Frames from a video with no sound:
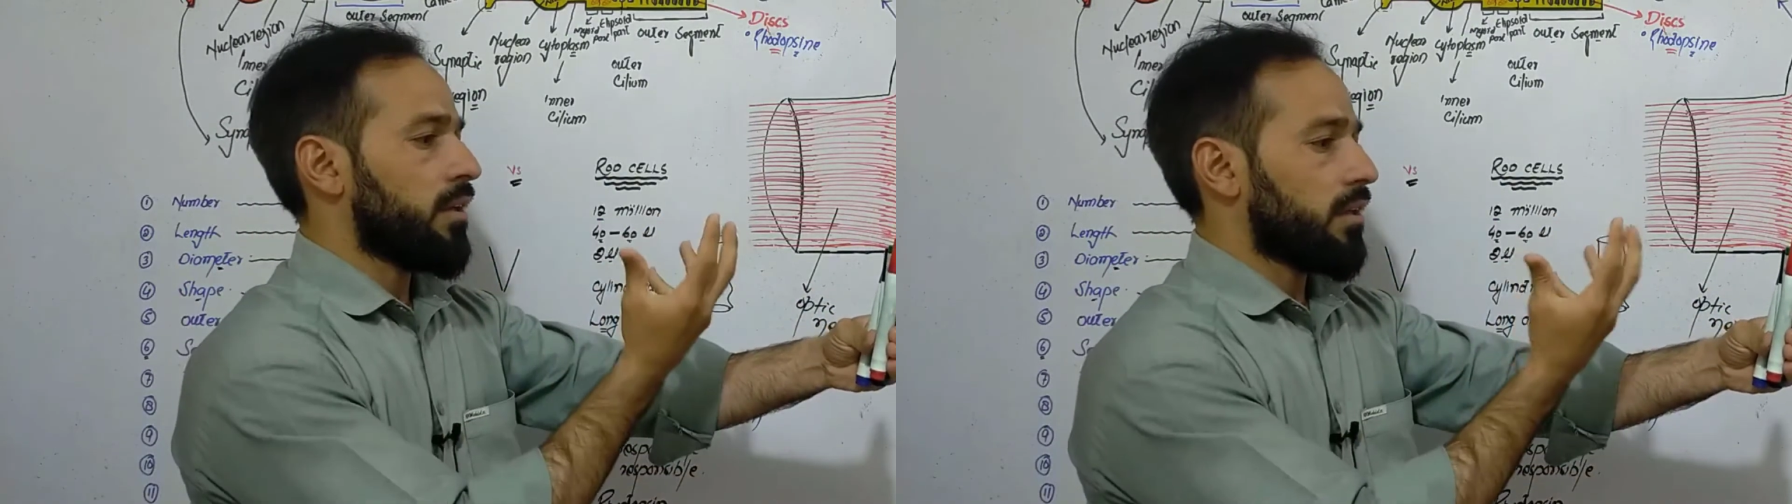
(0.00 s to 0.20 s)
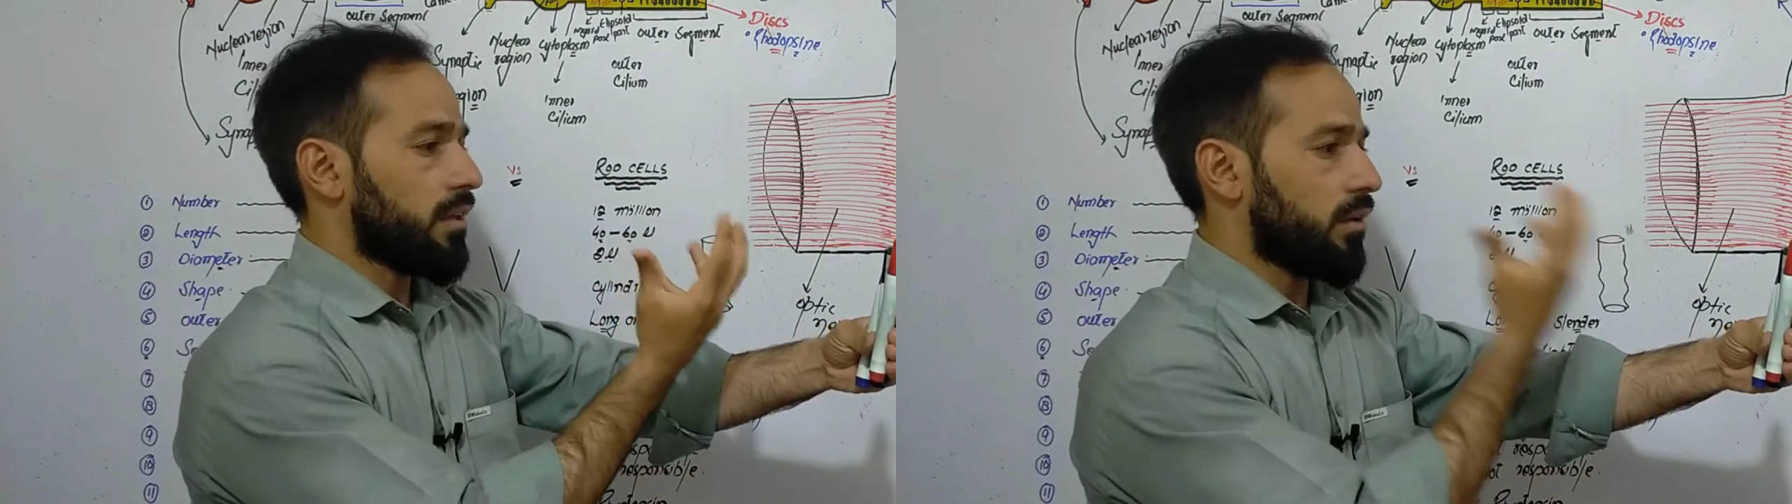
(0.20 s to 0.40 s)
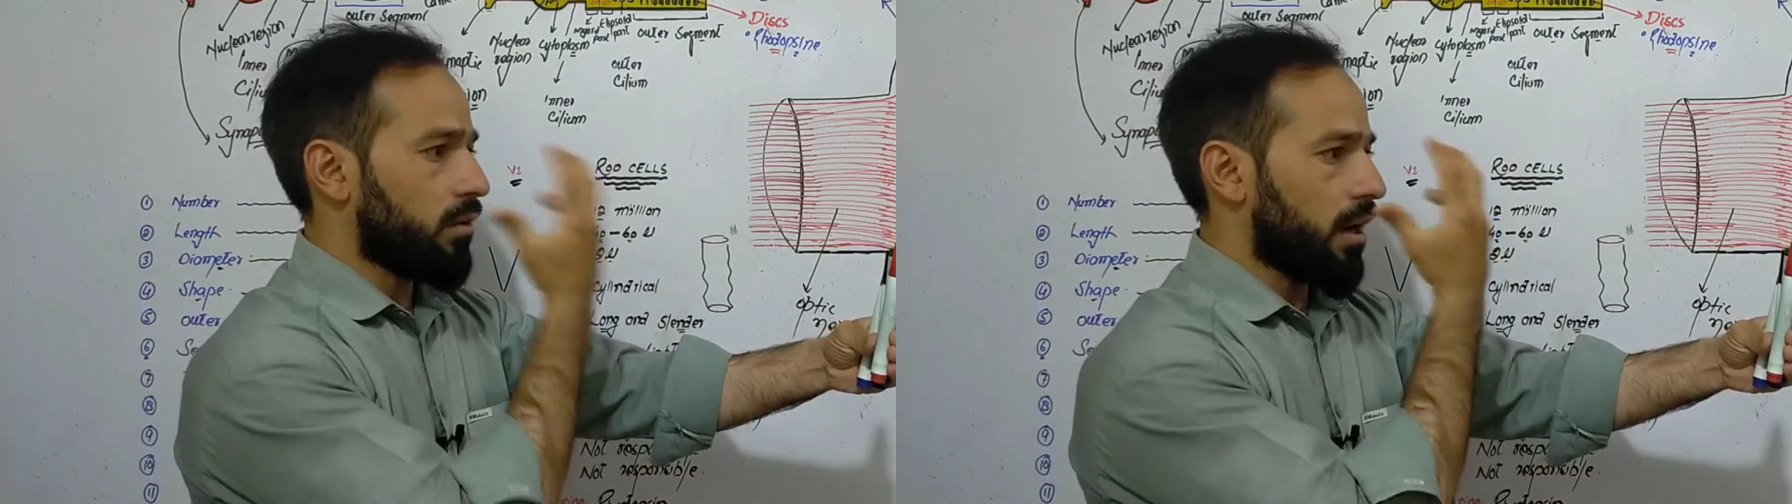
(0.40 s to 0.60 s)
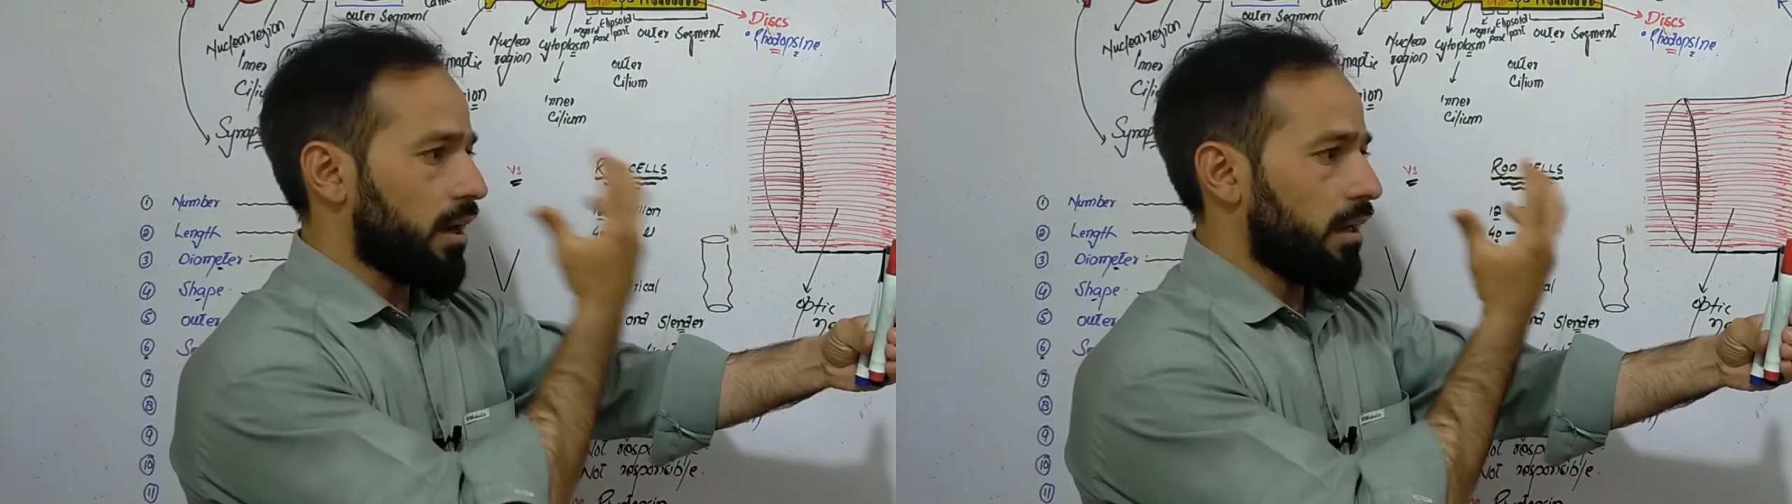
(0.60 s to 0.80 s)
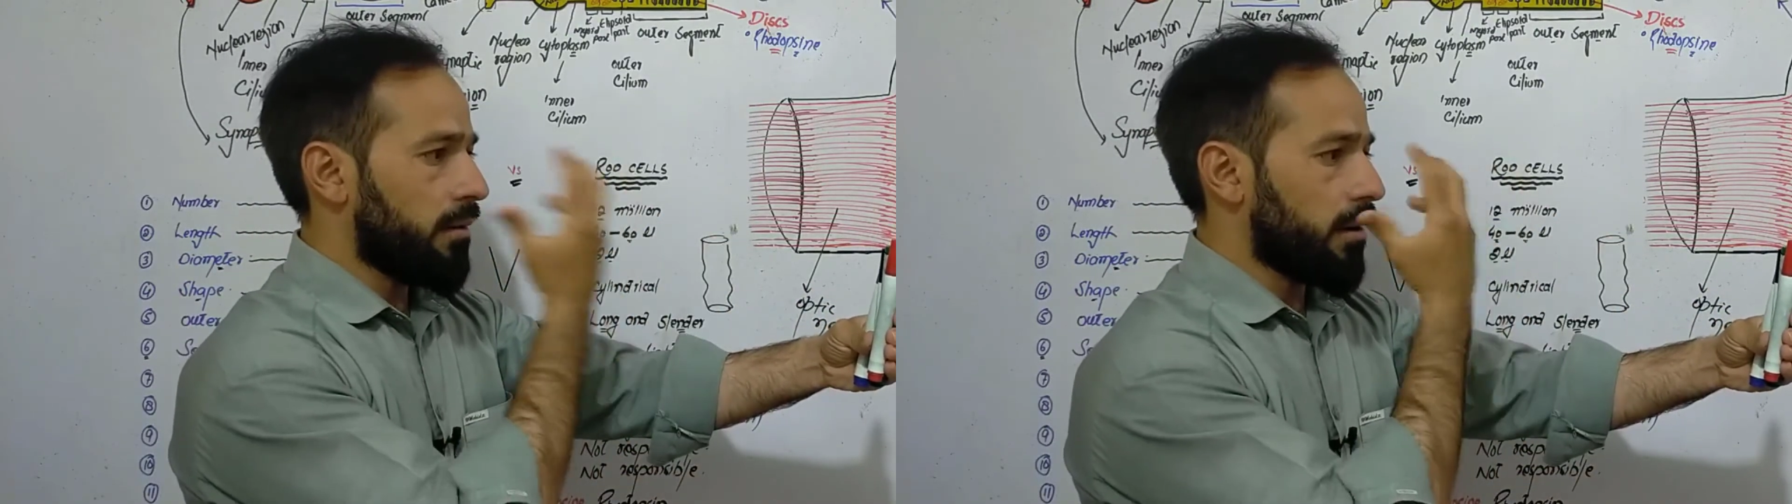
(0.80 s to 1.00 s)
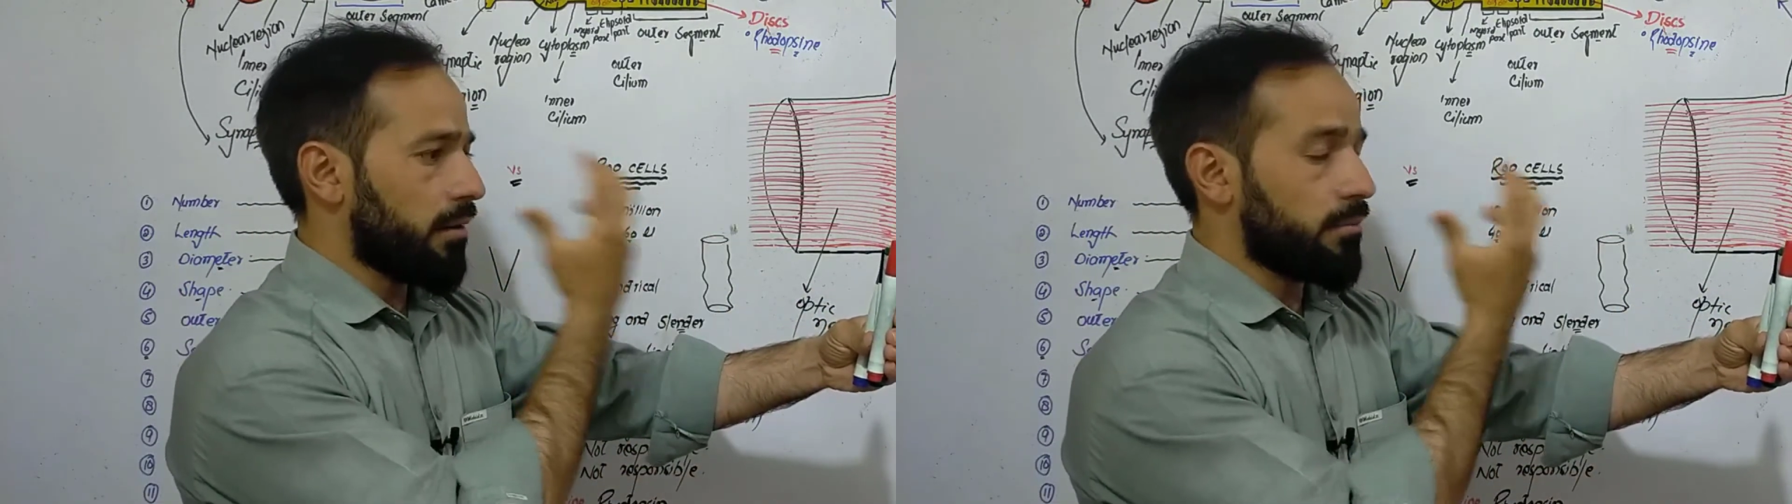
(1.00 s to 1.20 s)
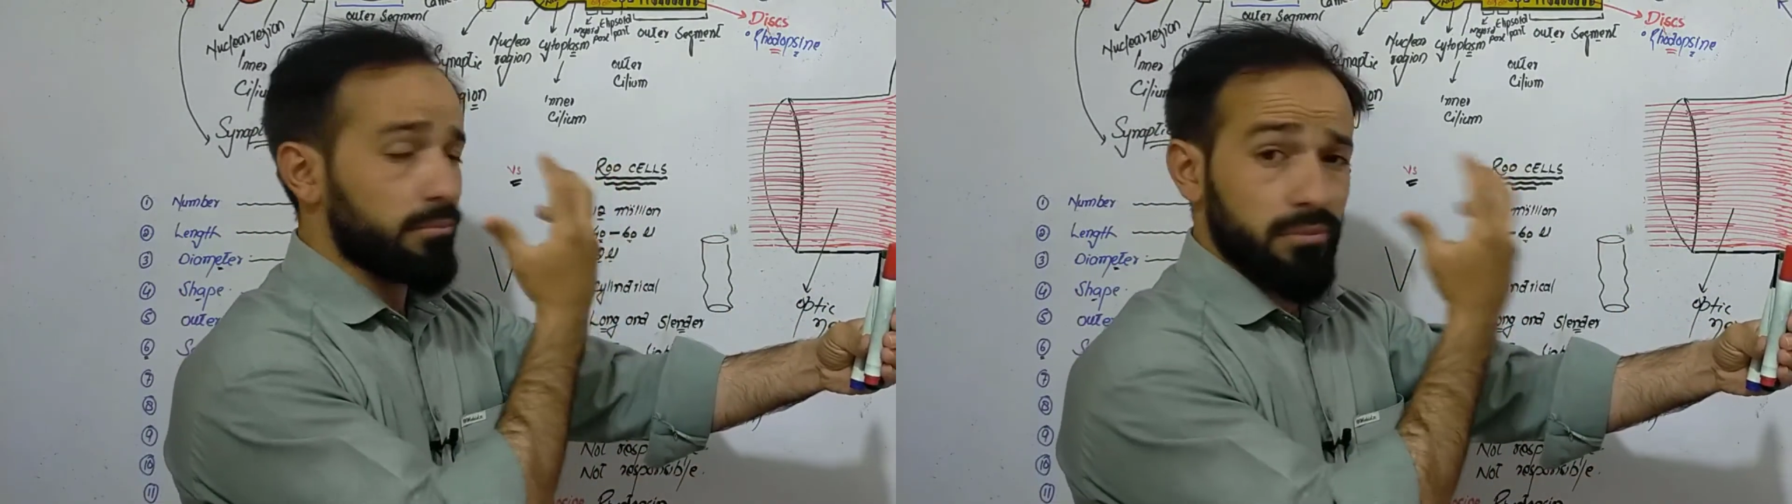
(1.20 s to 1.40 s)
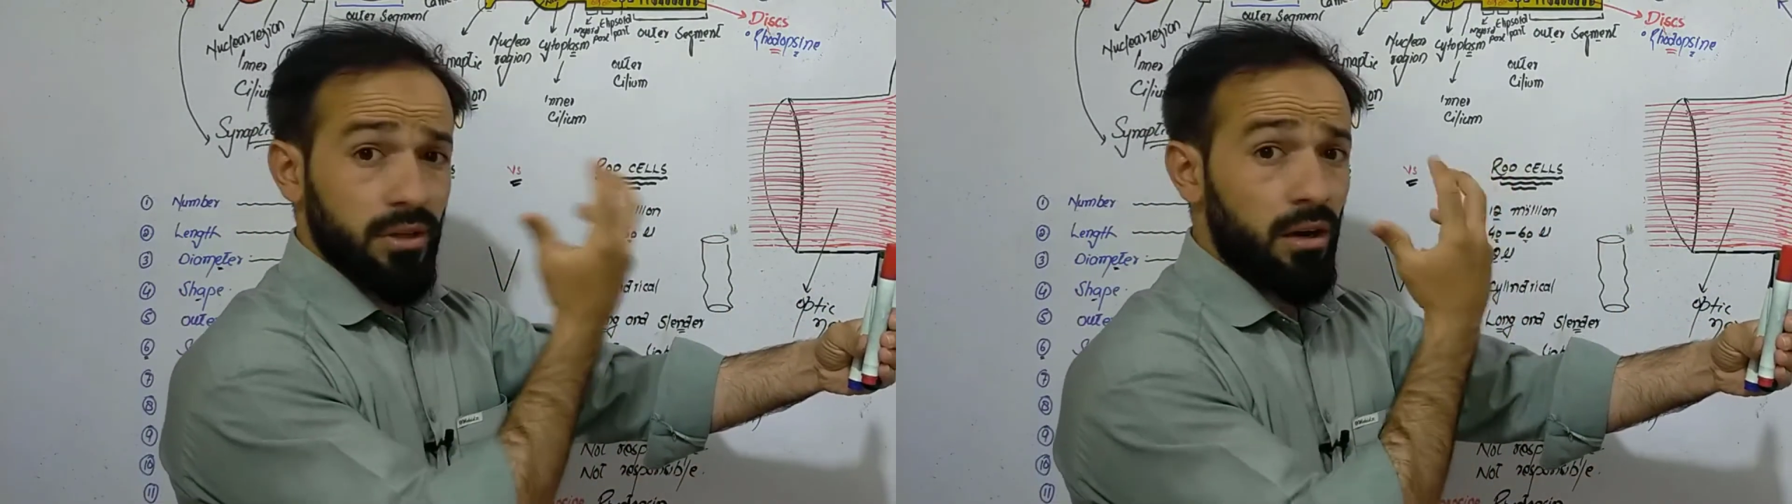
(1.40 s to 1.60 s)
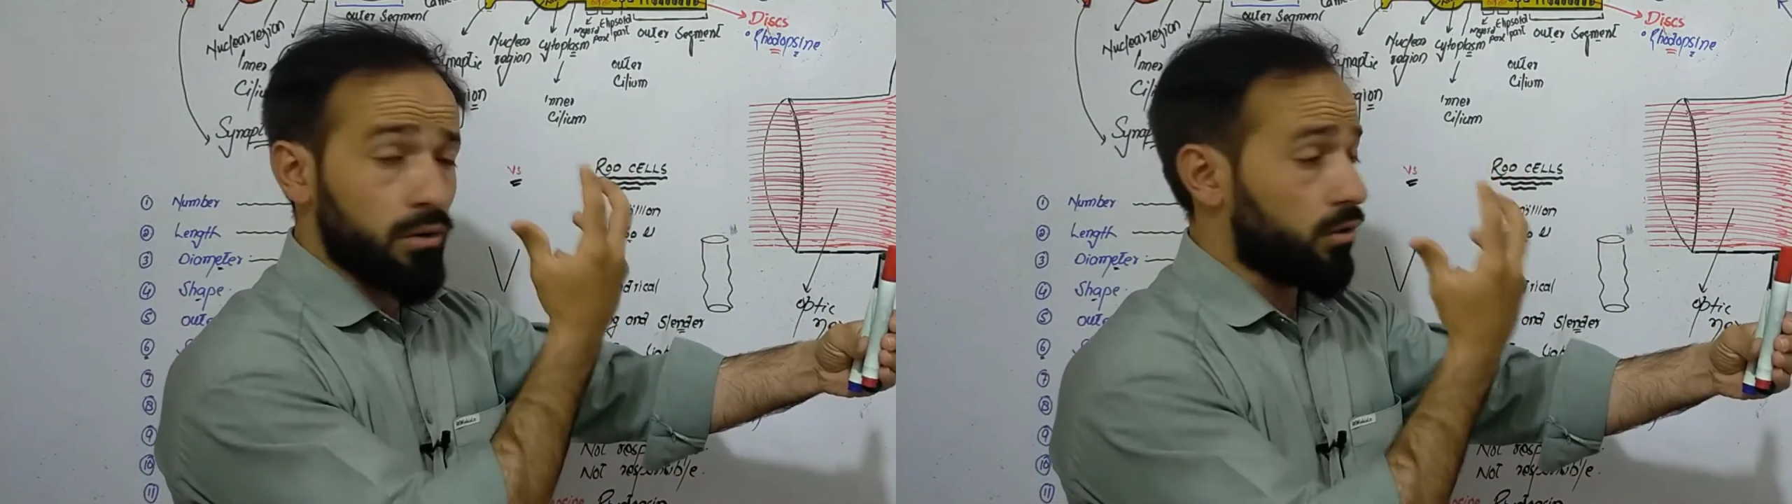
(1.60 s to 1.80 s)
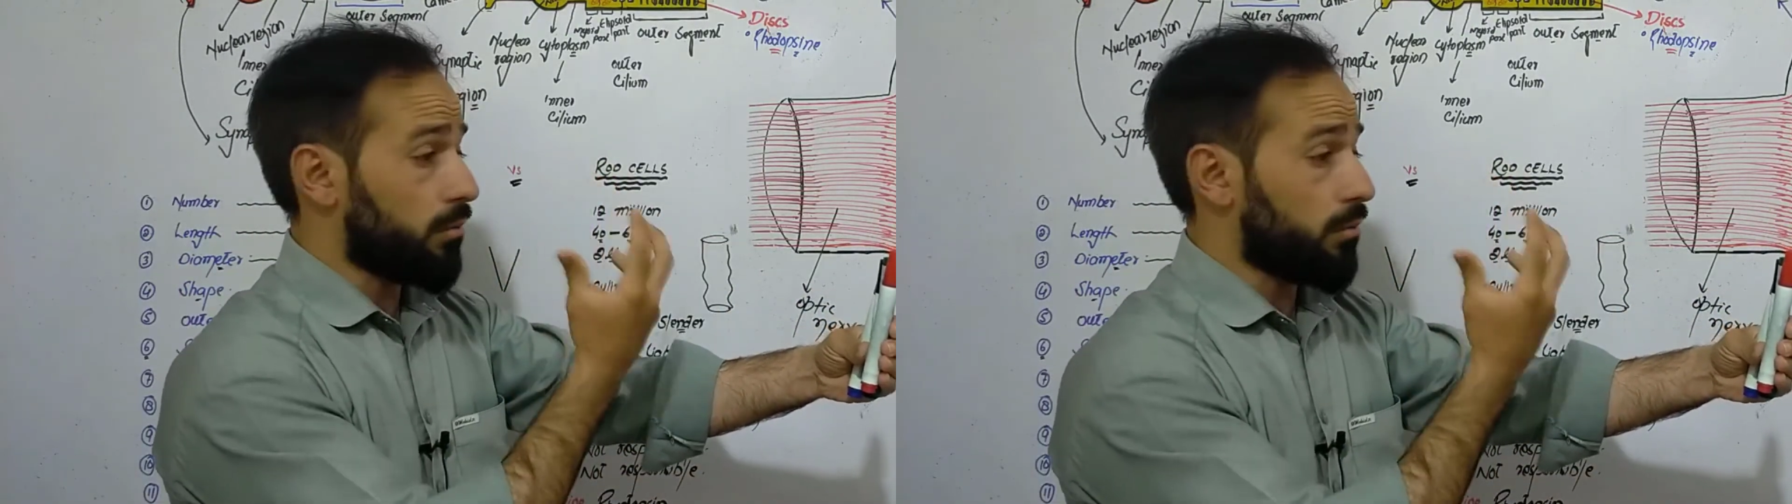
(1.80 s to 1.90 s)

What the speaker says: Now I am, now